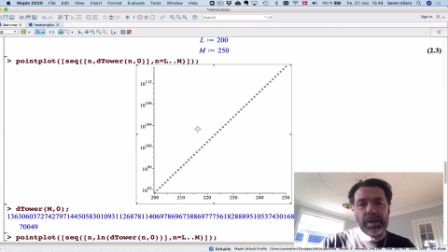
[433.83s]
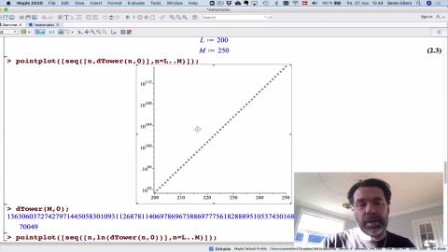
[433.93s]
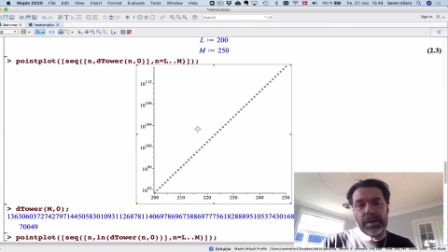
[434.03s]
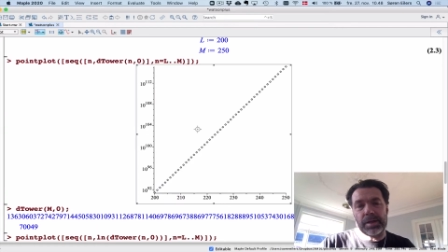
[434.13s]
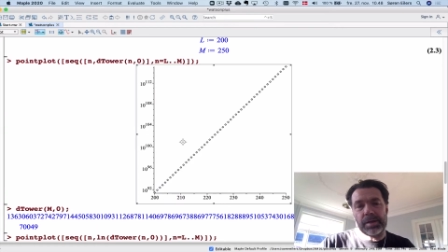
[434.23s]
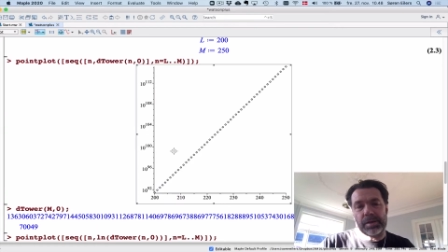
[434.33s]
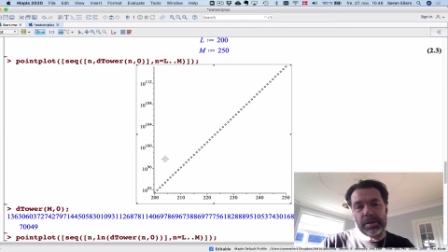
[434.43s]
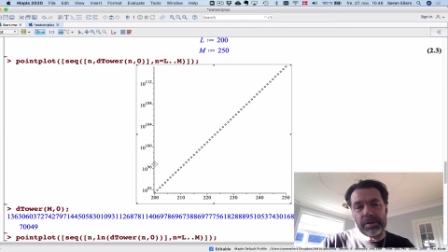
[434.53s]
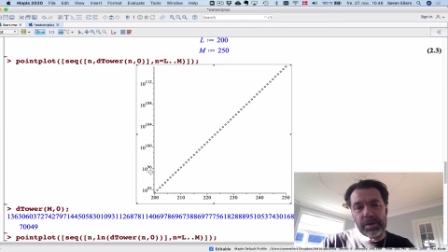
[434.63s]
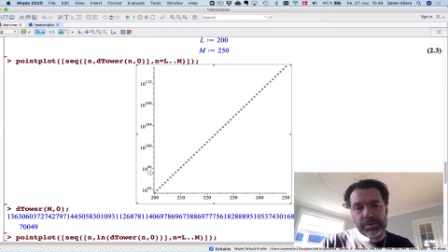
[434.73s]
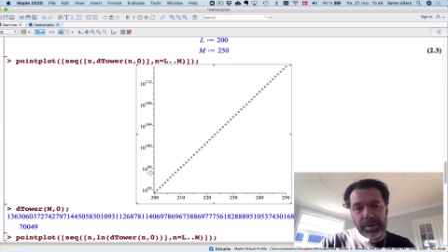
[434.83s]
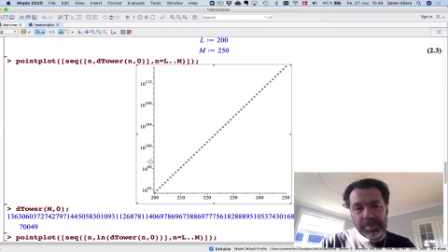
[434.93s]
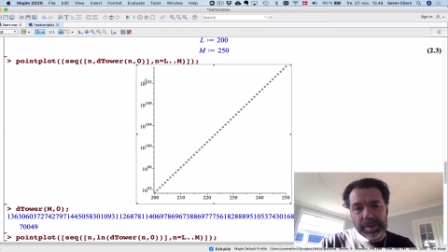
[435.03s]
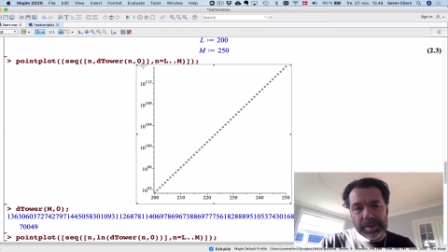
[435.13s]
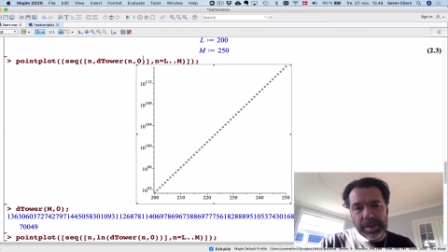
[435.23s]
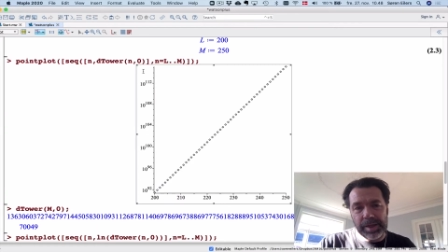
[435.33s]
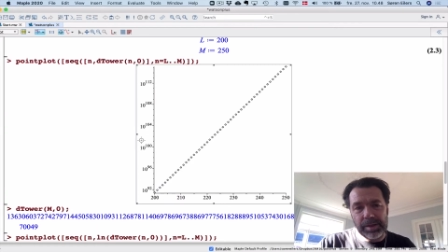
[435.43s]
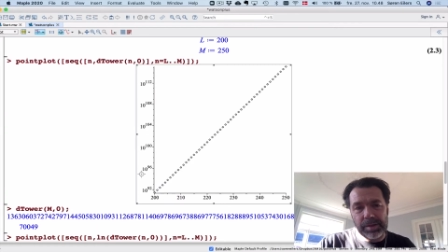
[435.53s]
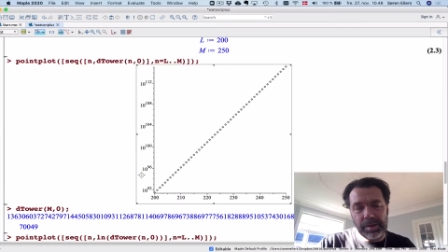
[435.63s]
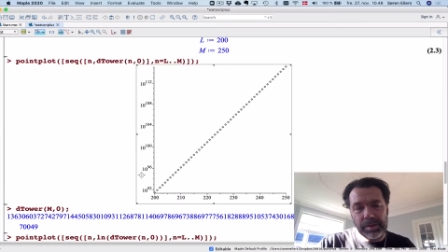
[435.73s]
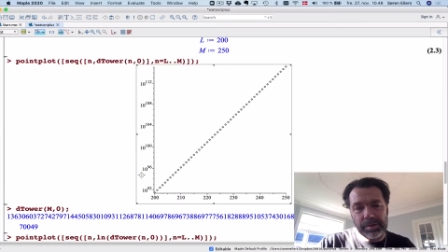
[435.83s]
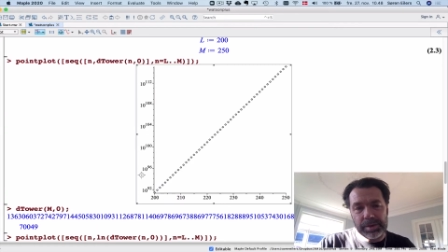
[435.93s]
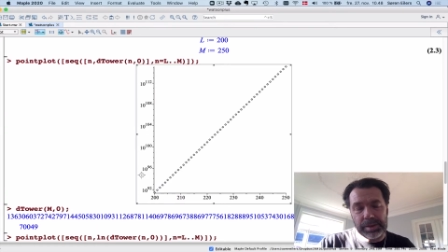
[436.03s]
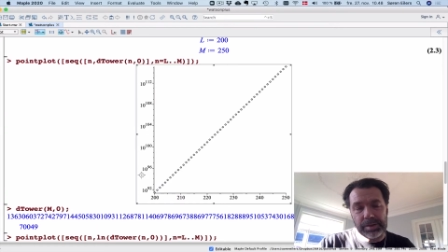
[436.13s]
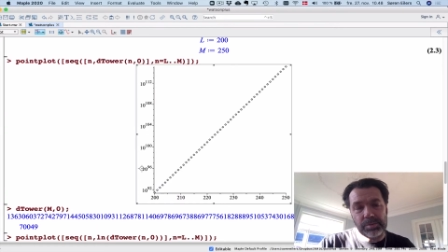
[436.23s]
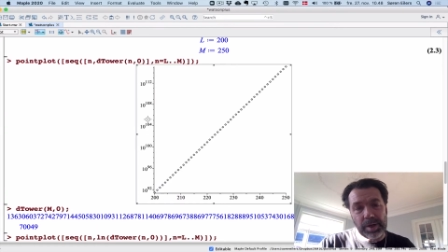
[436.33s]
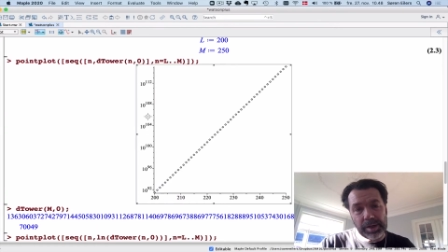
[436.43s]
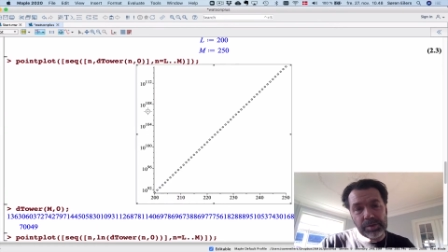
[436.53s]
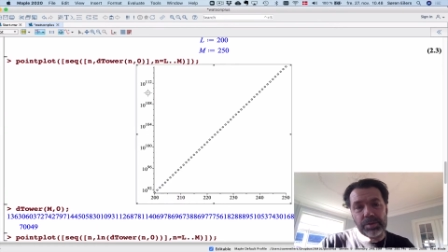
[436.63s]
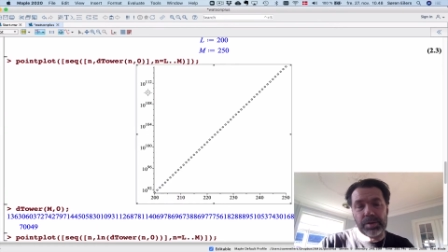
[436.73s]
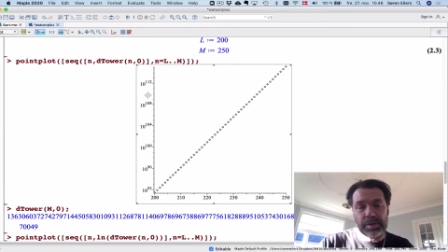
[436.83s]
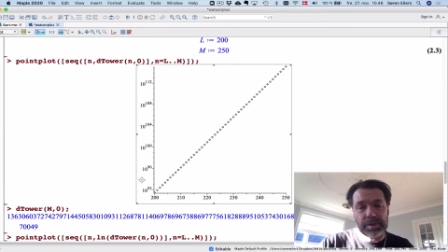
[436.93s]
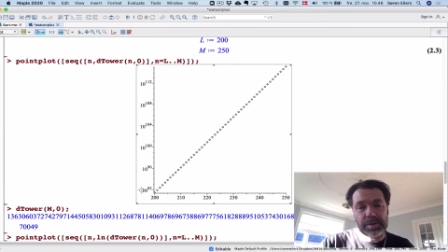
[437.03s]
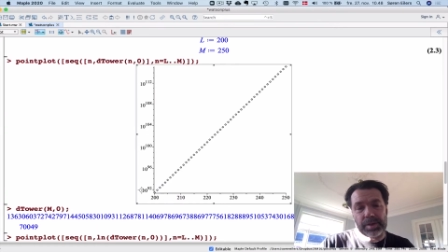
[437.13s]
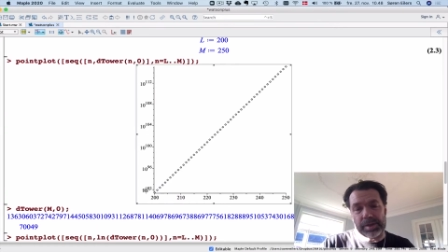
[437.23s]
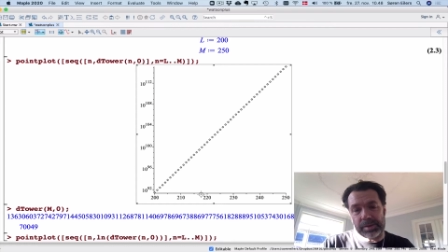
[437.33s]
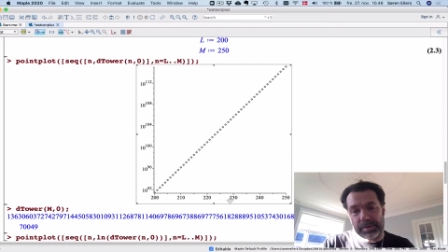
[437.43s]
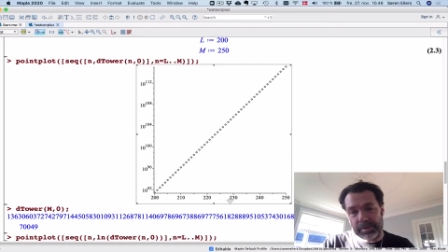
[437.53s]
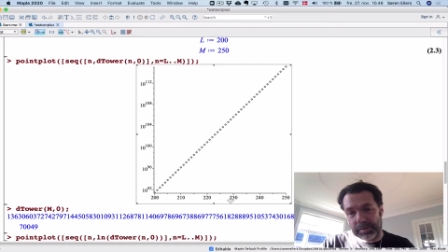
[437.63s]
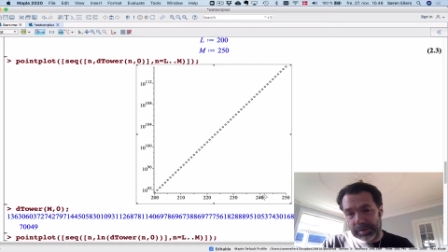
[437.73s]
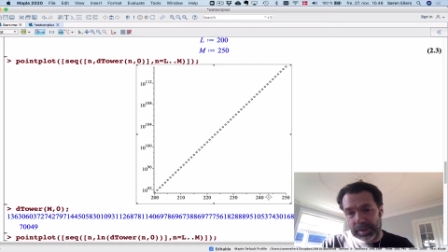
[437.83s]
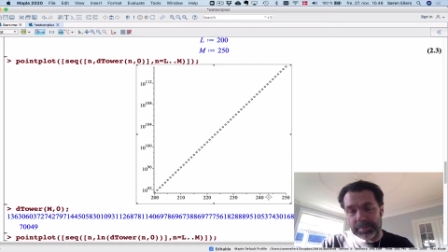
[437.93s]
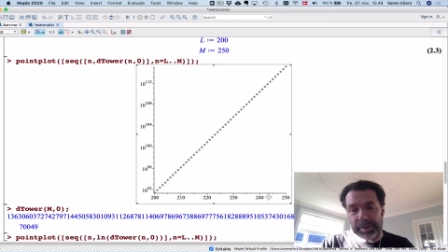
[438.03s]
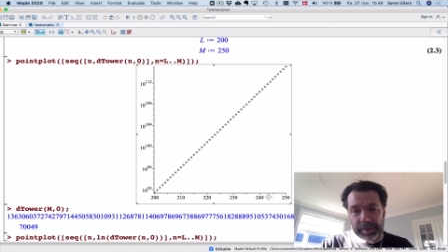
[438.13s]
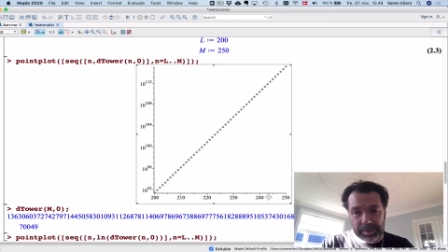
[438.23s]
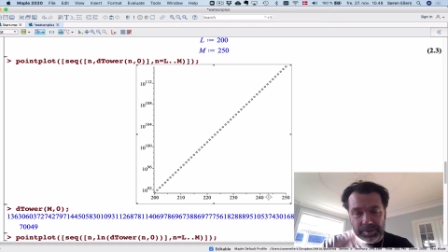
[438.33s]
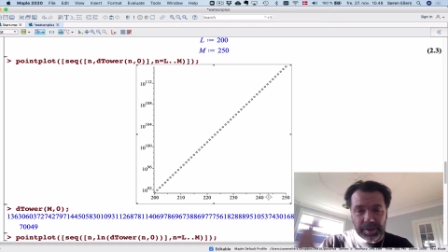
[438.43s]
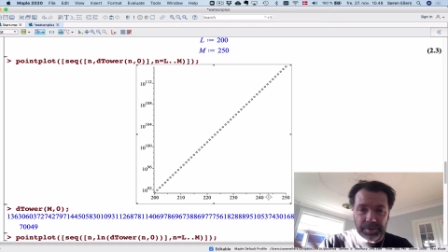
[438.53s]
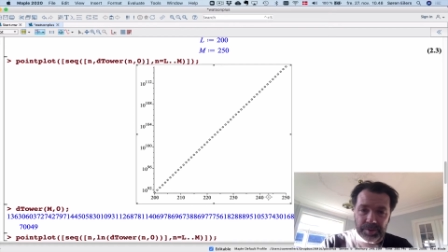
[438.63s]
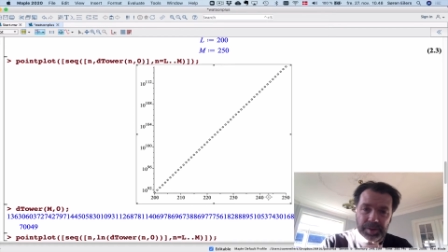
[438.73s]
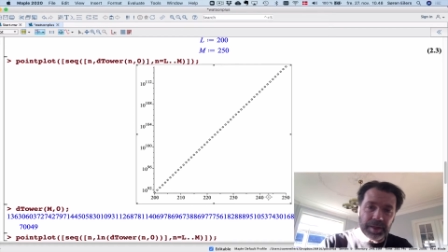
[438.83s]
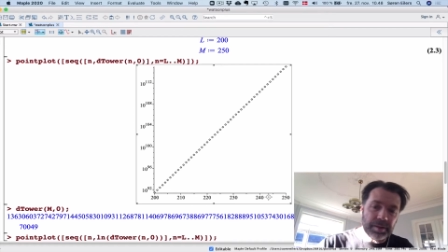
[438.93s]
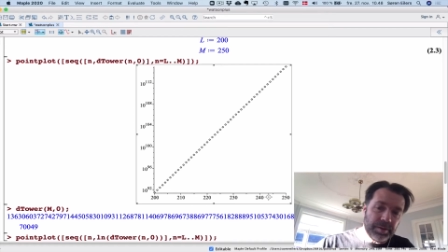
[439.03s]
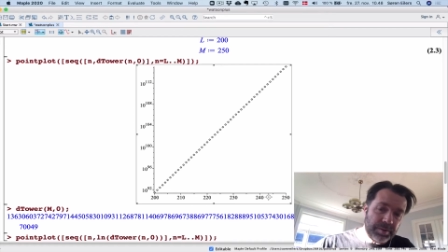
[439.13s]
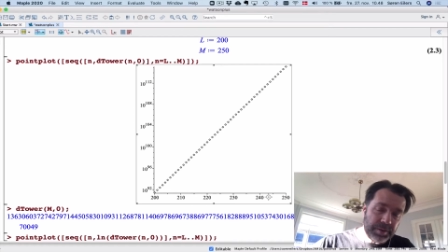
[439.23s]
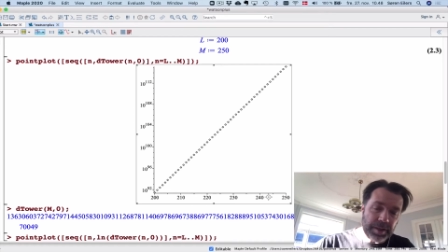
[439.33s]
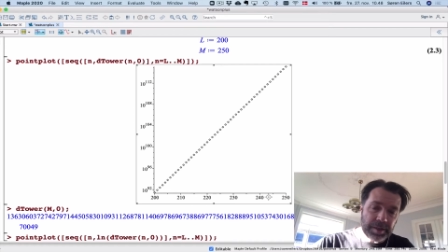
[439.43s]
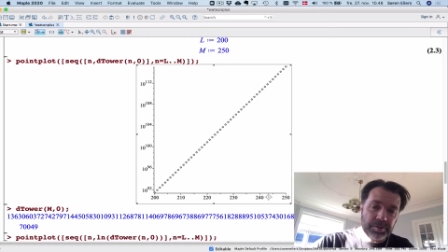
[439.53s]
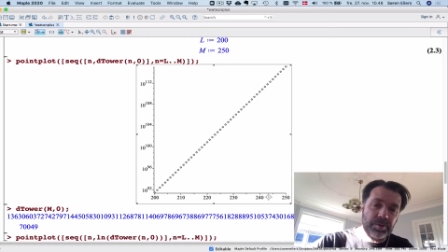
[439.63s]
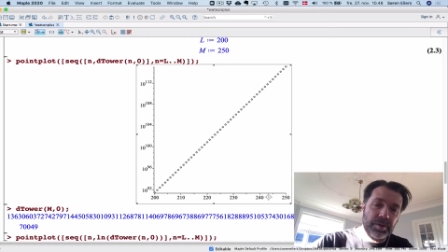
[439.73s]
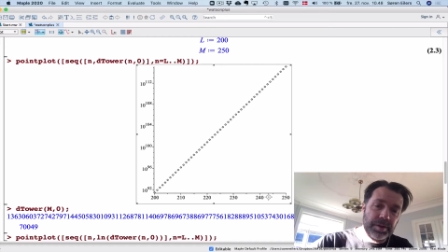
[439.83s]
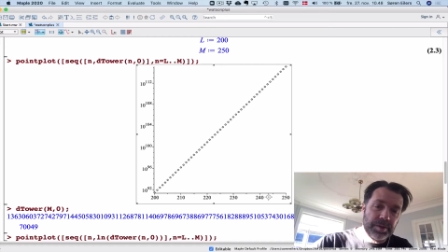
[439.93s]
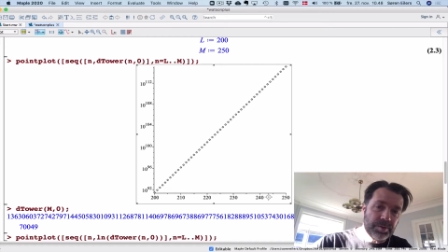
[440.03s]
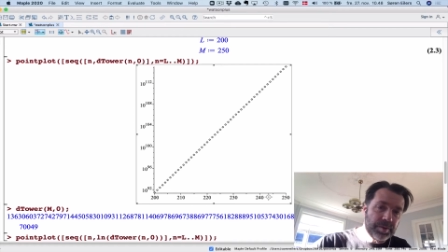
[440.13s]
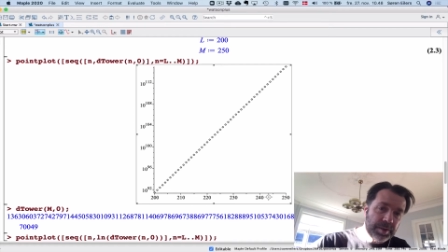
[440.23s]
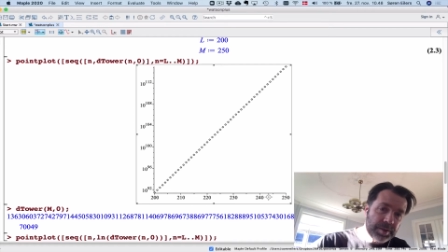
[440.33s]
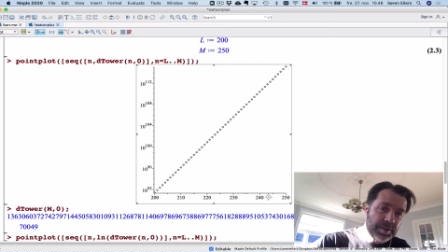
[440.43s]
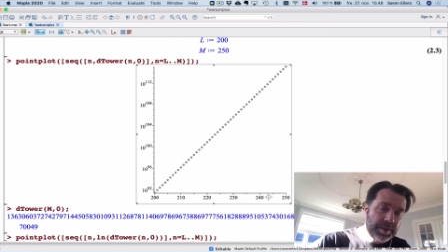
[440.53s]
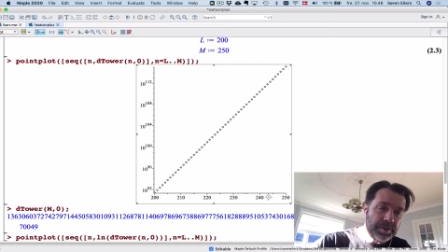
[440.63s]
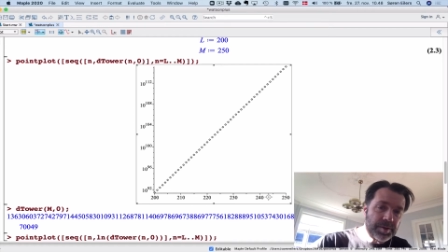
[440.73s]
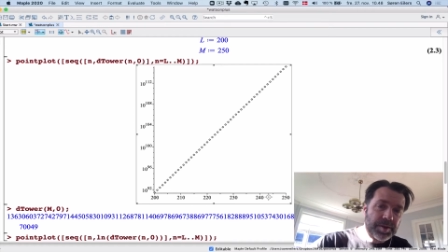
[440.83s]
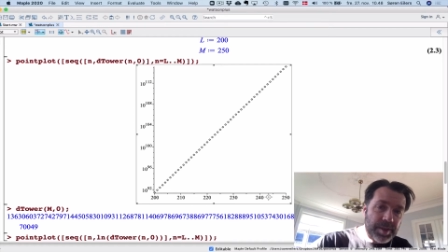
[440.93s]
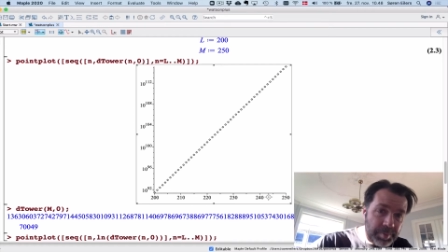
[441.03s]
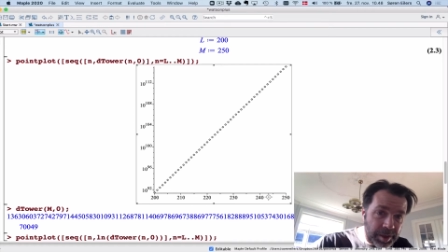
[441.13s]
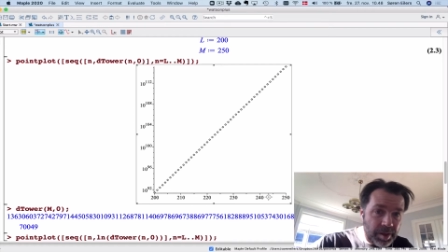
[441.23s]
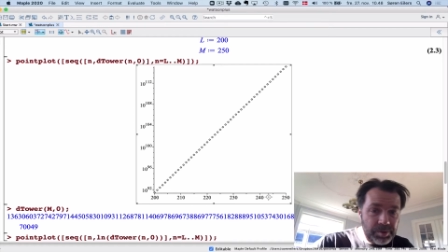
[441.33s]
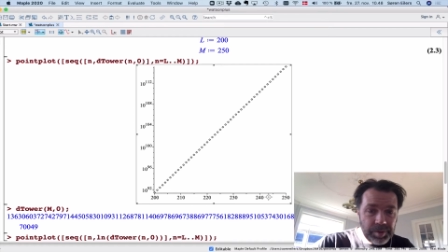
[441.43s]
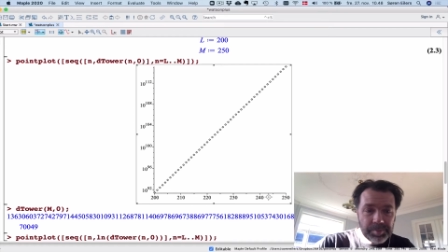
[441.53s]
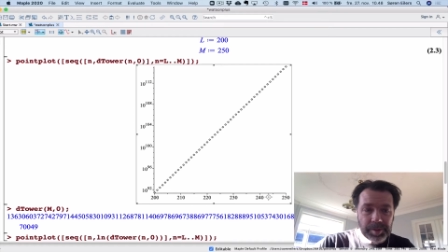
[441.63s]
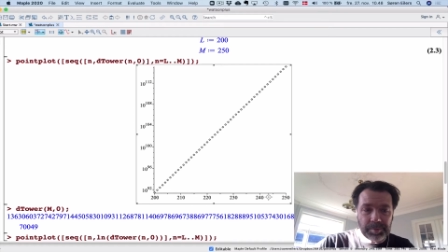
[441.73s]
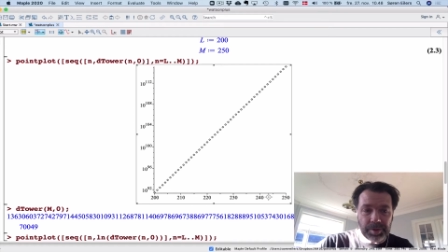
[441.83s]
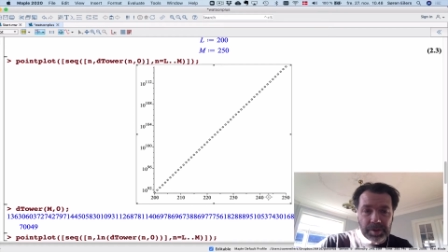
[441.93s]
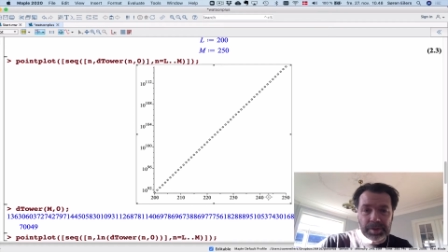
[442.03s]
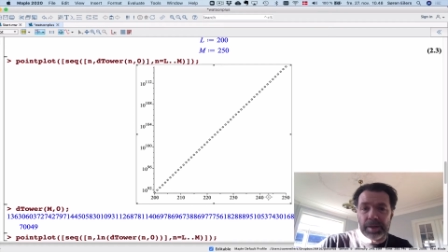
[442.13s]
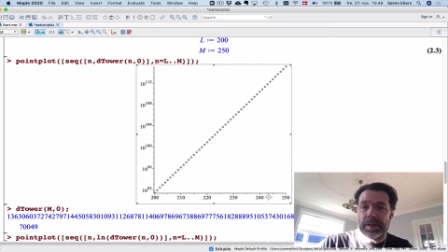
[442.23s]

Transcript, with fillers: uh, a logarithmic scale on the y coordinates and keeping it standard scale on the x coordinates. So this is a standard semi-logarithmic plot.